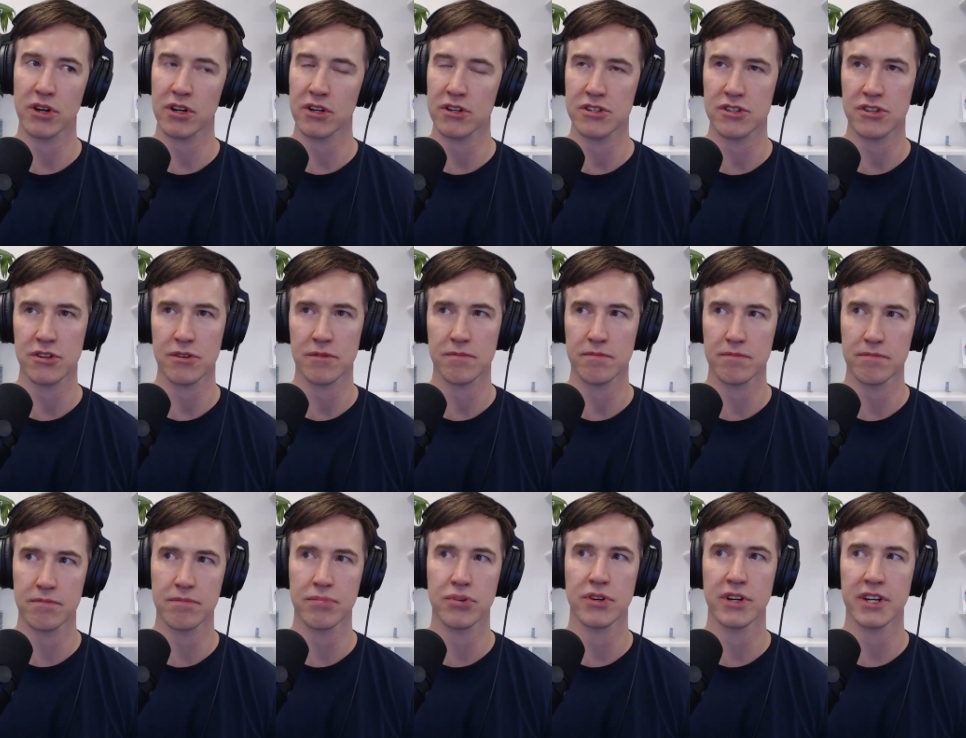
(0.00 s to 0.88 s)
burgers are
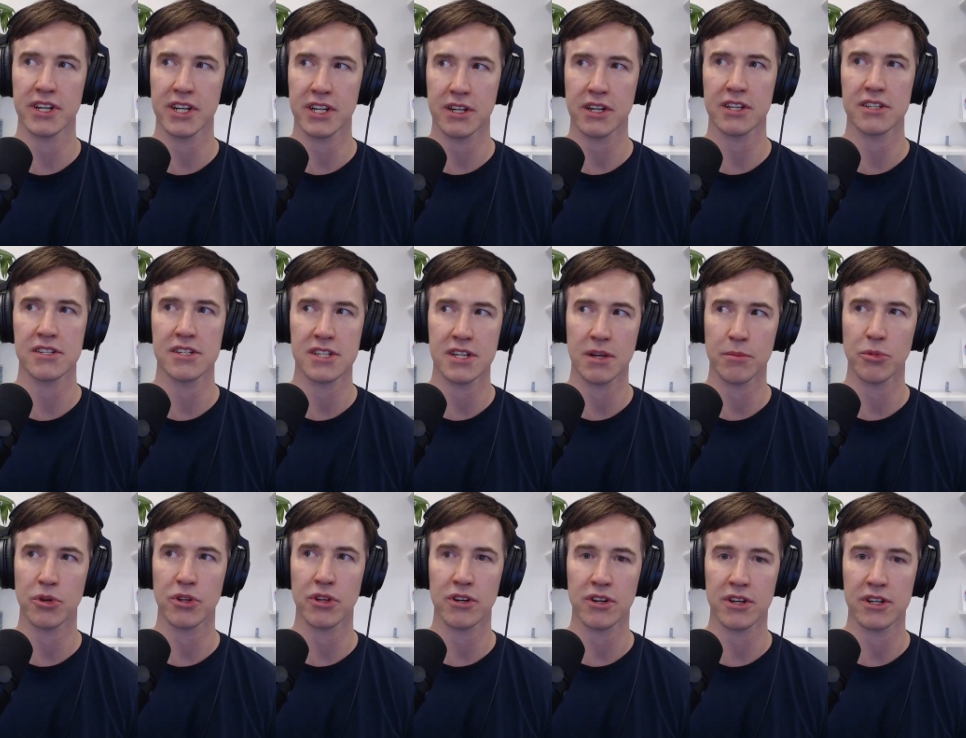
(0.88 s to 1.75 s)
pretty
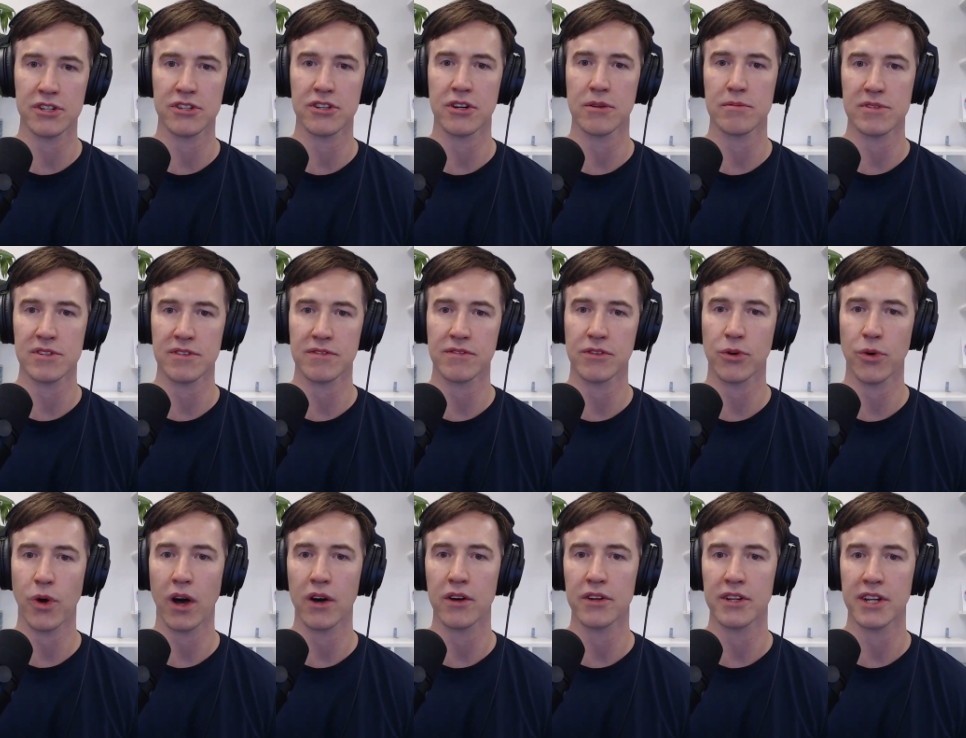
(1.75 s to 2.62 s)
similar in terms of
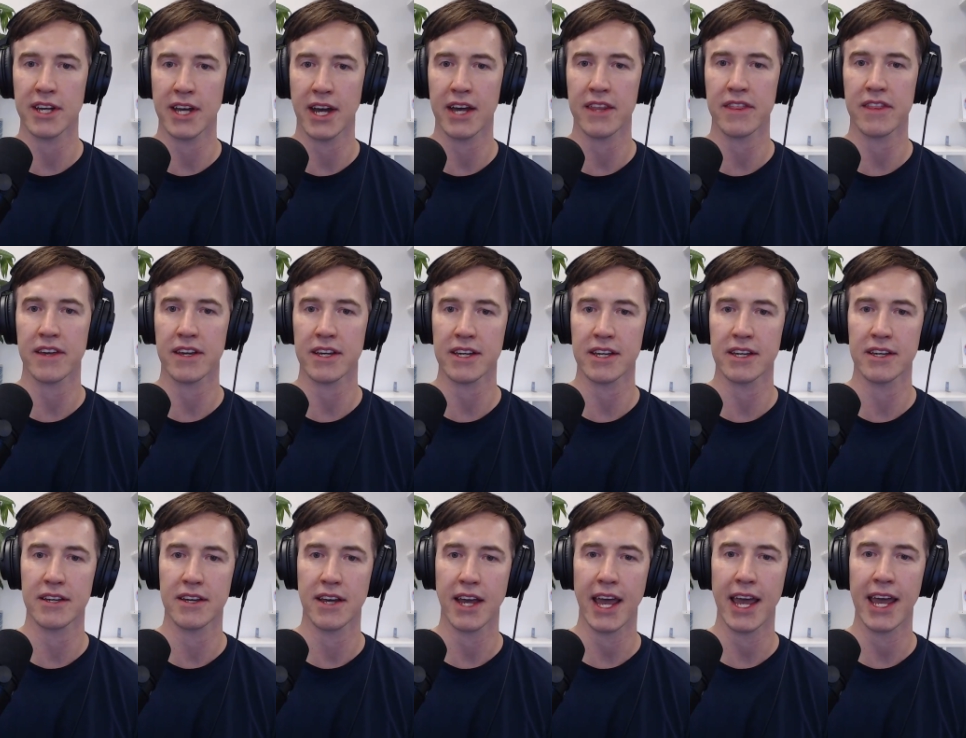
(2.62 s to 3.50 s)
quality, I think.
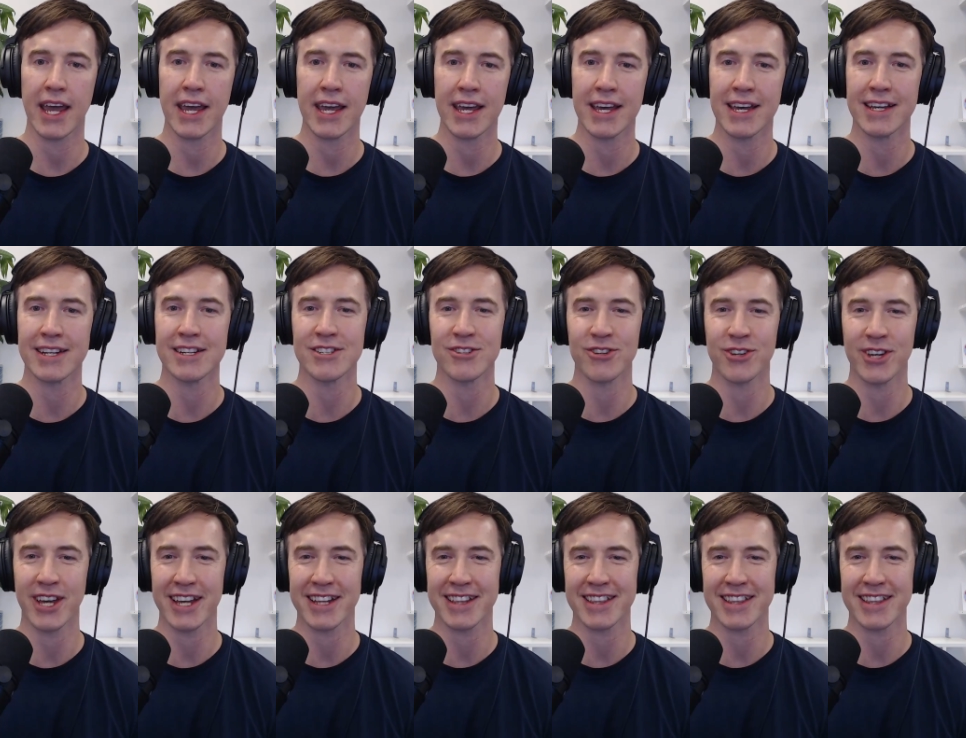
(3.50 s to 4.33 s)
And you get